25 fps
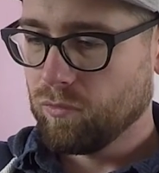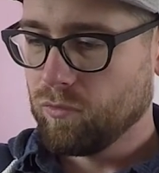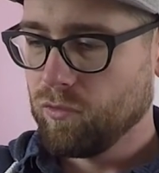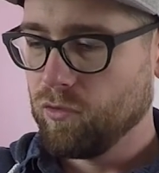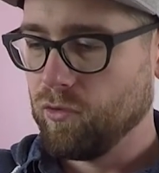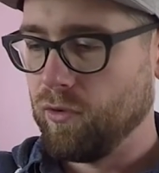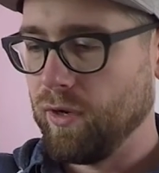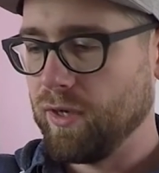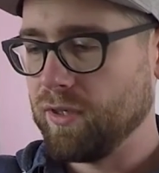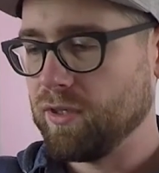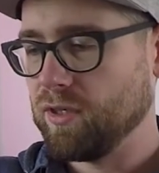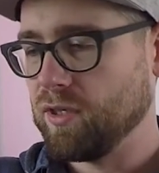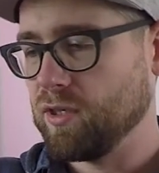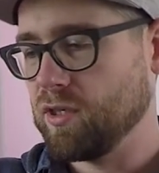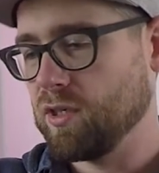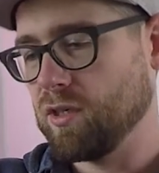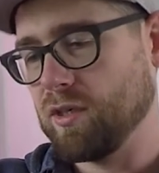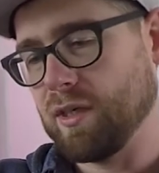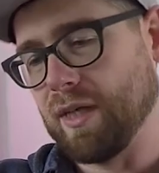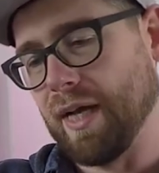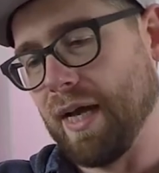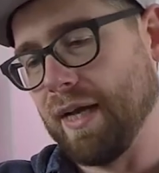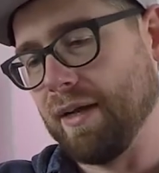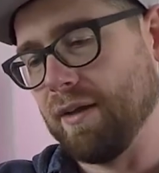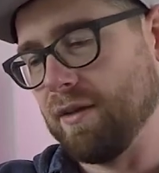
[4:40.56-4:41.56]
the rest is
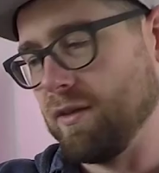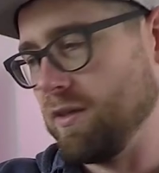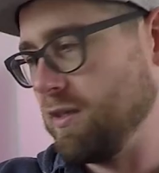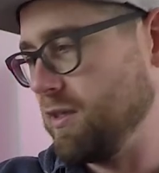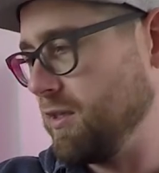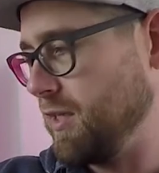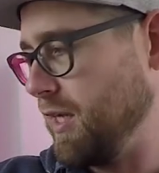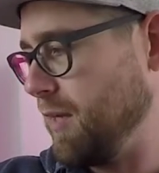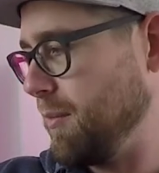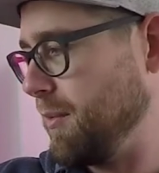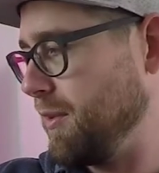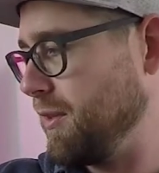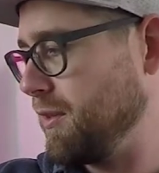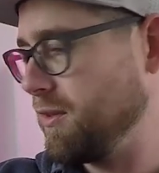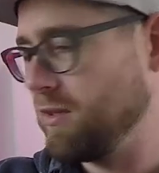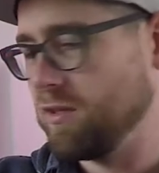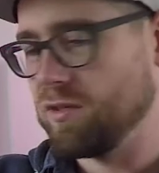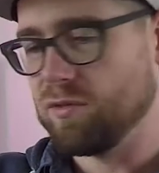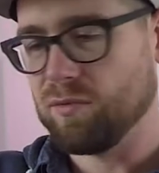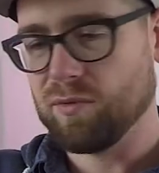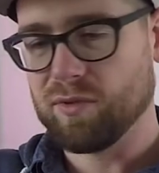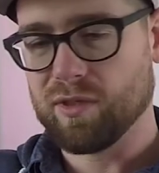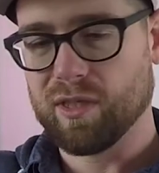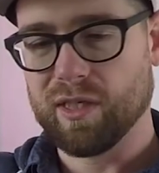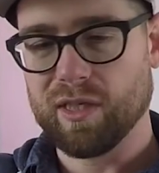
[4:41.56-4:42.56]
kind of the same. I think
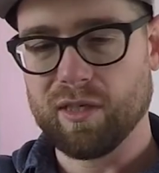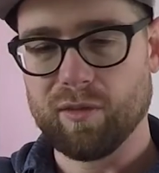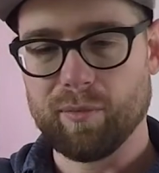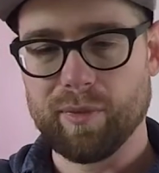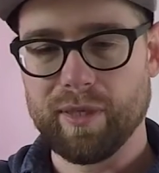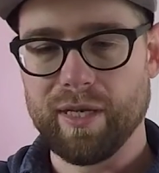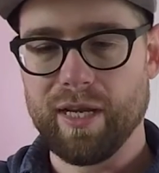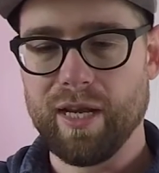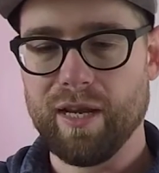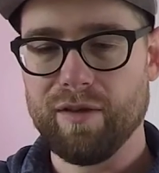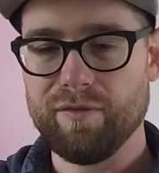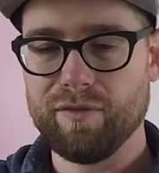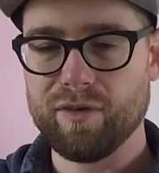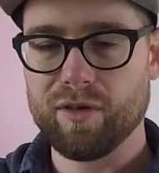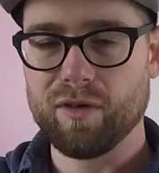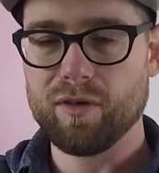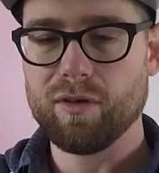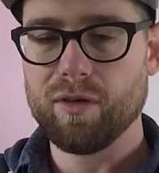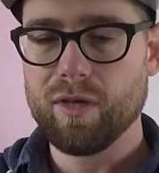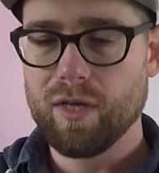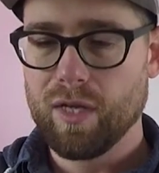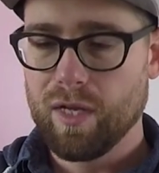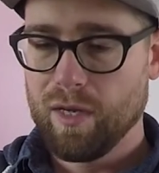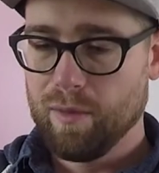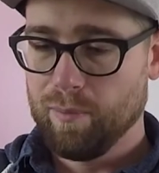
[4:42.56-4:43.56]
this one's a little bit
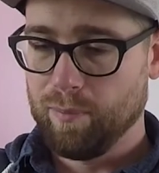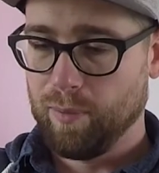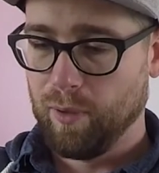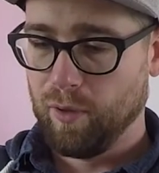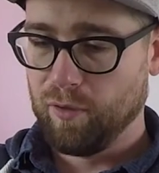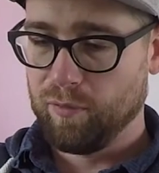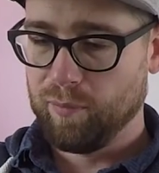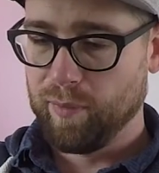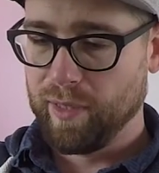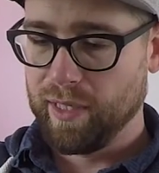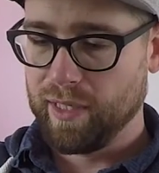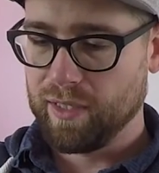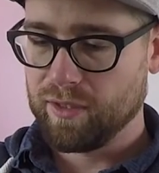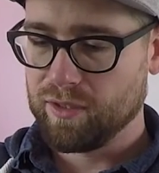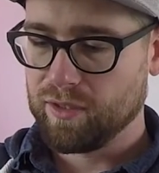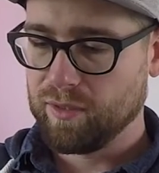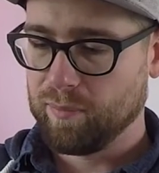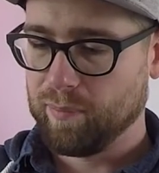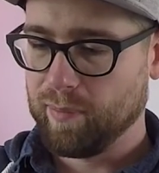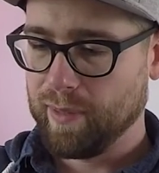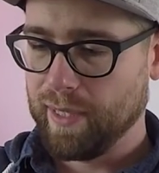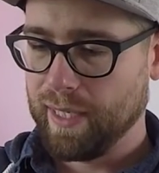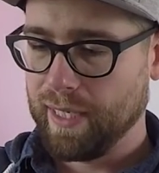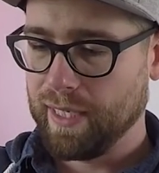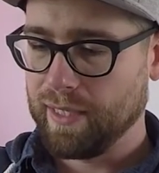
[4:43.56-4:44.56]
heavier. Both made in
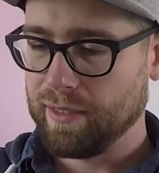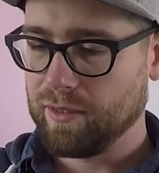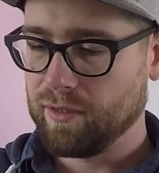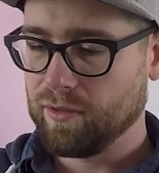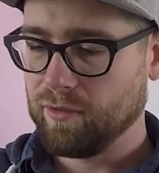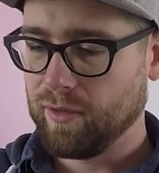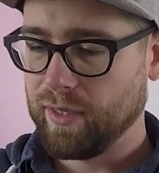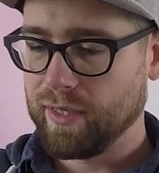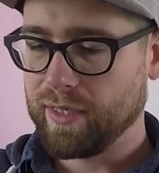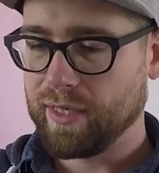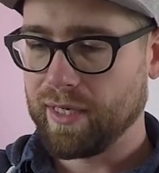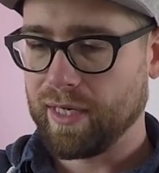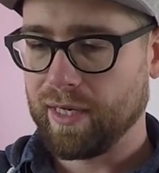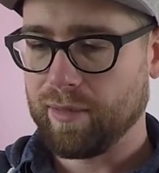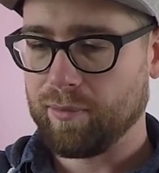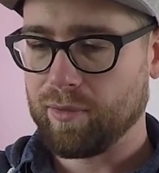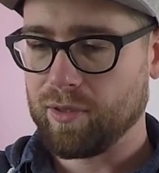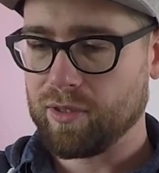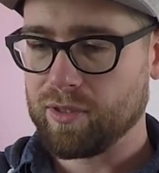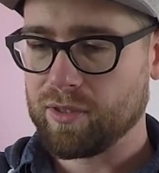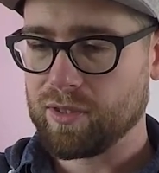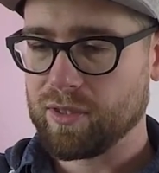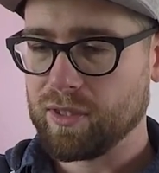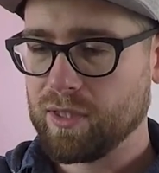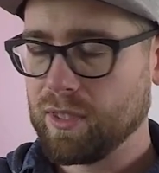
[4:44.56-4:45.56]
Japan, great
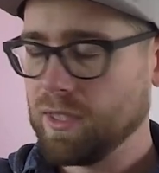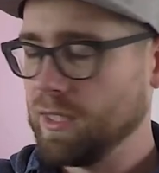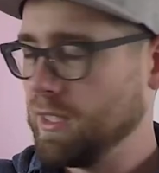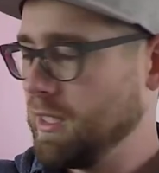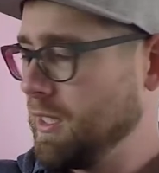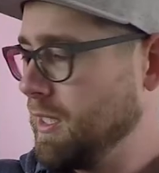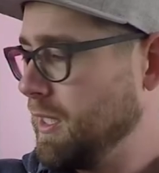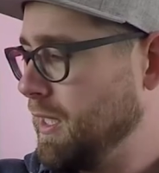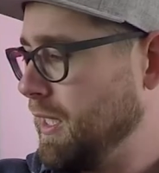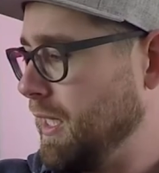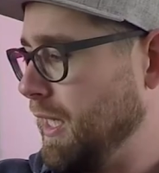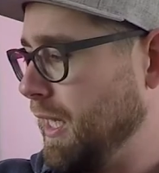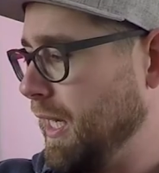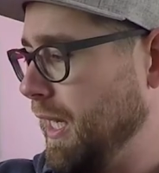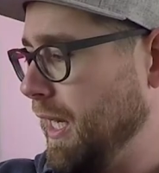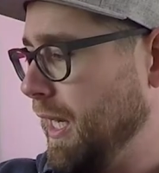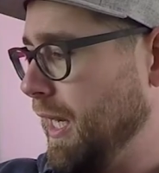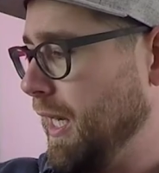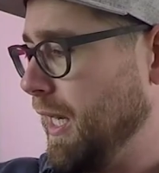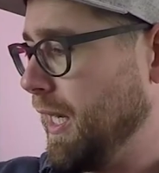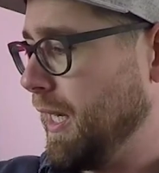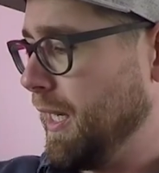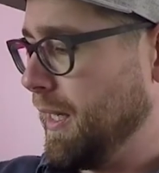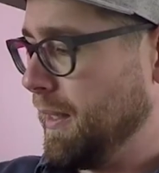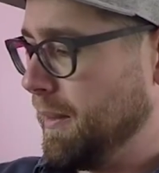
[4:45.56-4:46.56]
cameras.
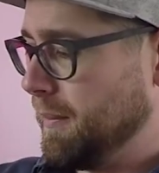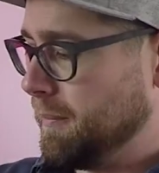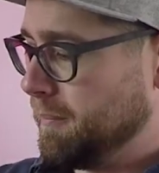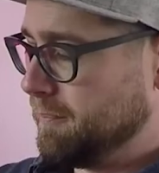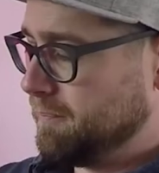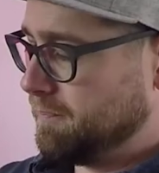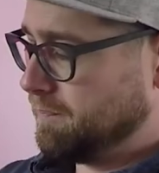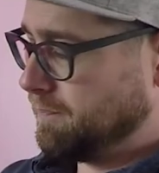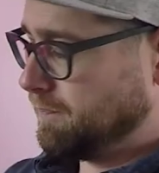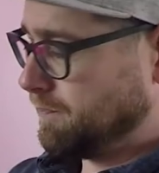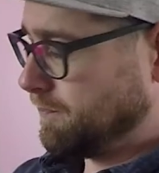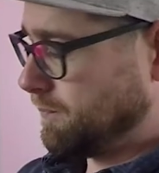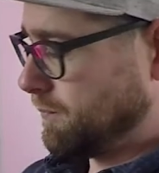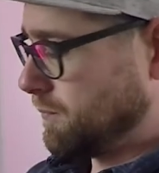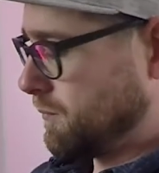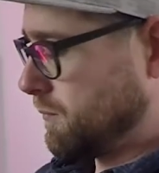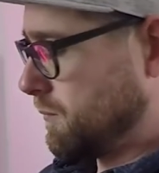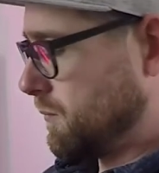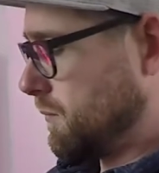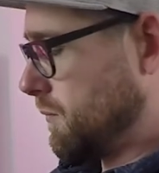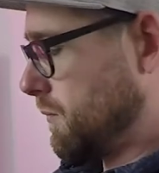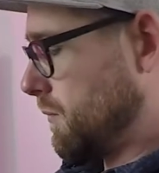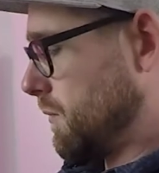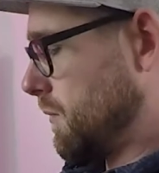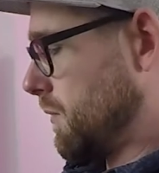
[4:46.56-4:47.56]
Let
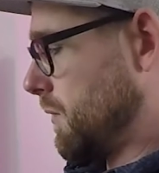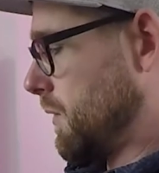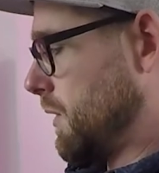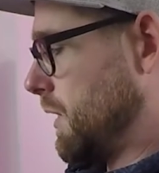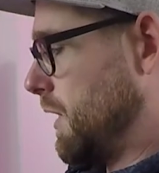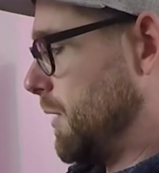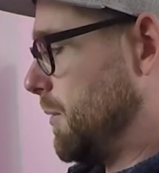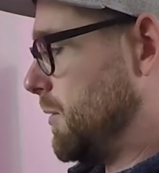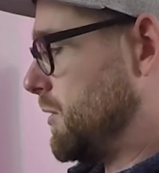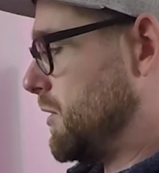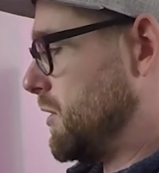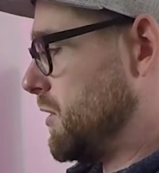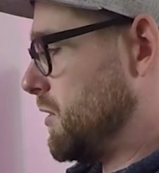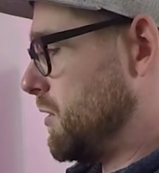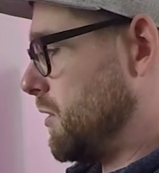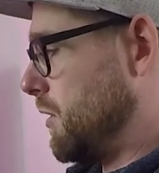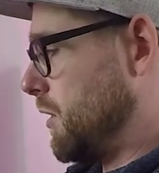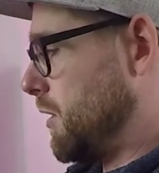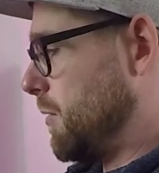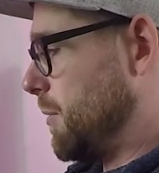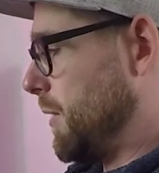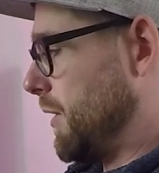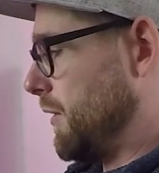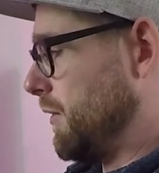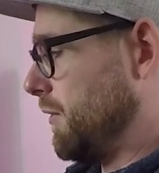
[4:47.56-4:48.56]
me just
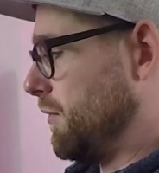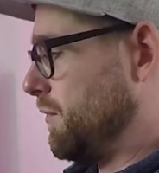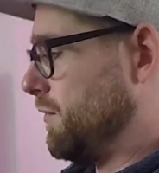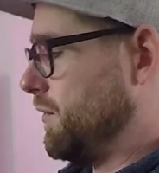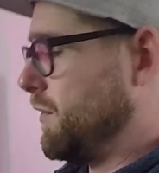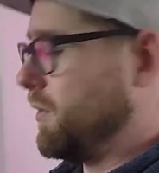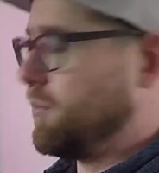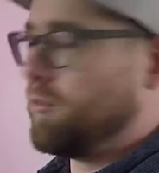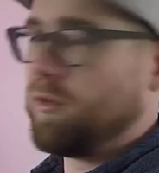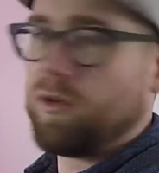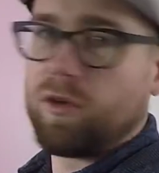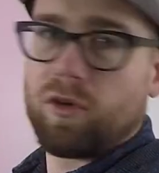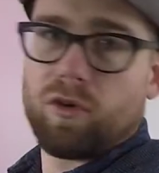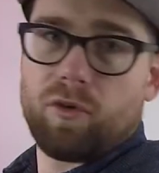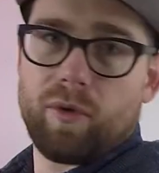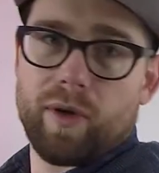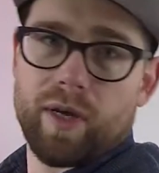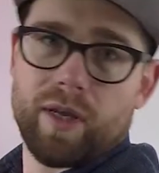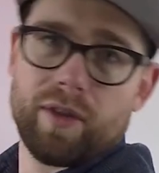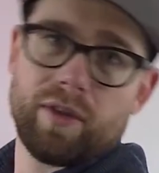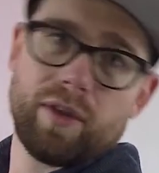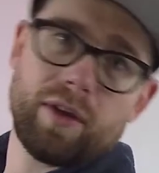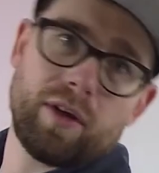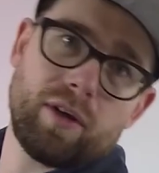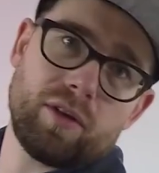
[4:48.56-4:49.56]
talk about the film real
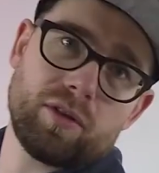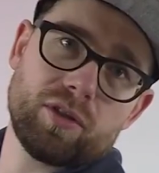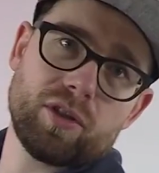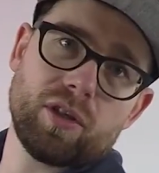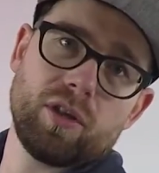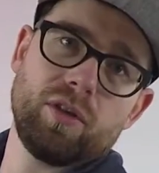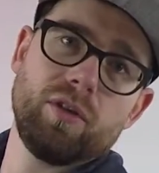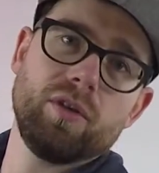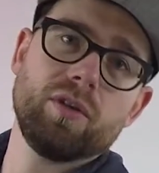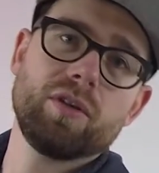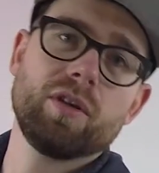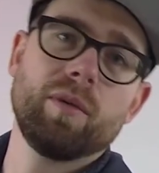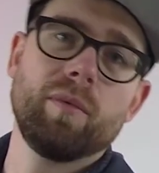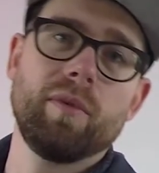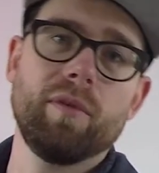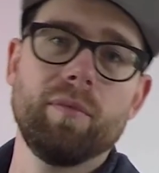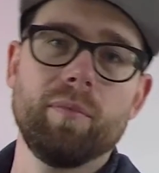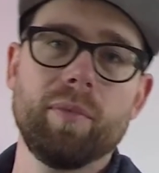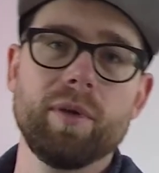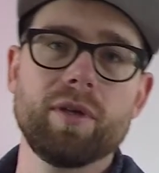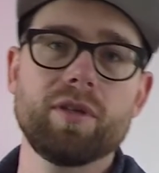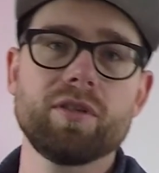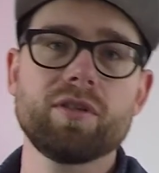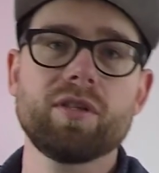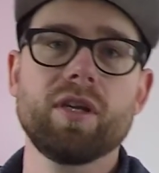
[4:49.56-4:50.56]
quick, and then I'll show you some of the
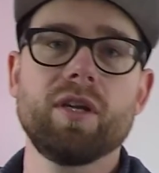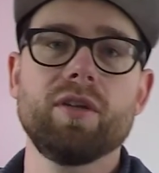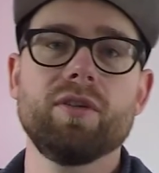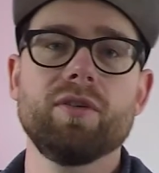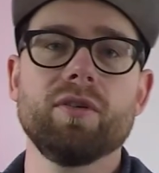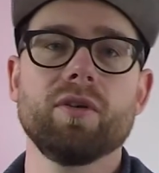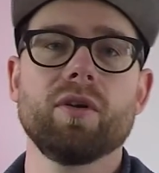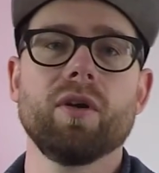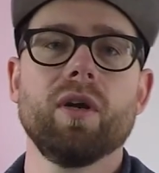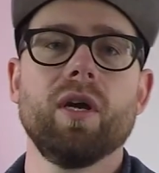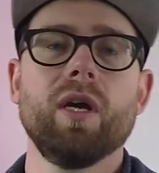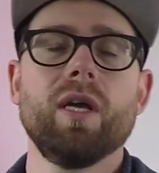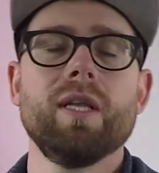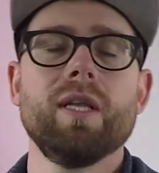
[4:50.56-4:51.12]
pictures I took.